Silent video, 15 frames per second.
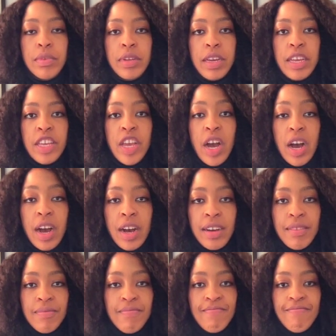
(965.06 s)
yeah,
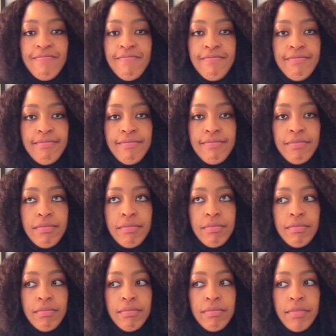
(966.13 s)

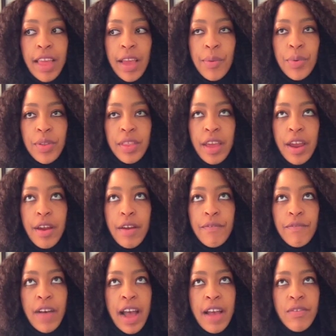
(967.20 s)
they were there at
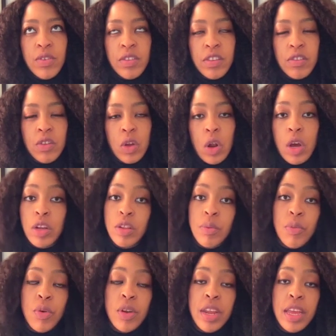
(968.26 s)
5 or 6 o'clock in the
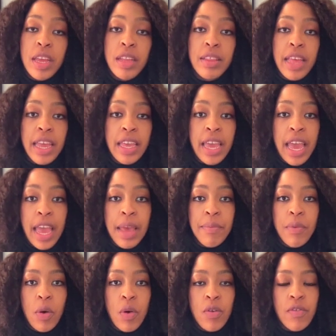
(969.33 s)
morning. They
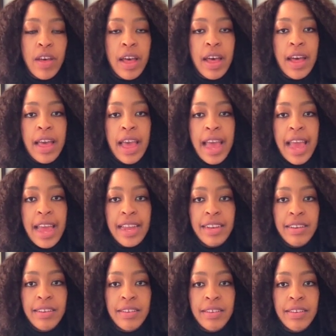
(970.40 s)
came over,
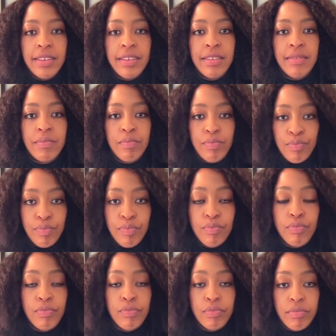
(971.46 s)
and
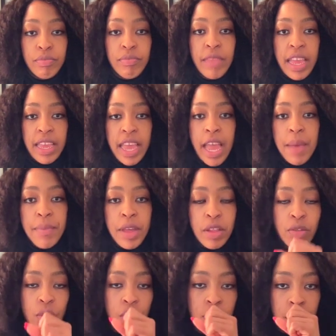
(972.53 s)
they came
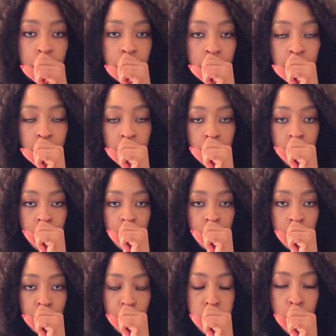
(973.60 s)
in those
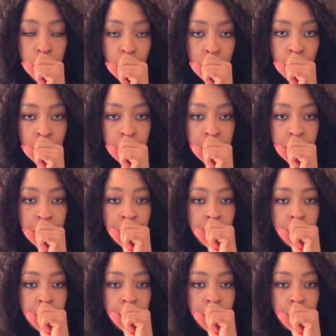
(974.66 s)
in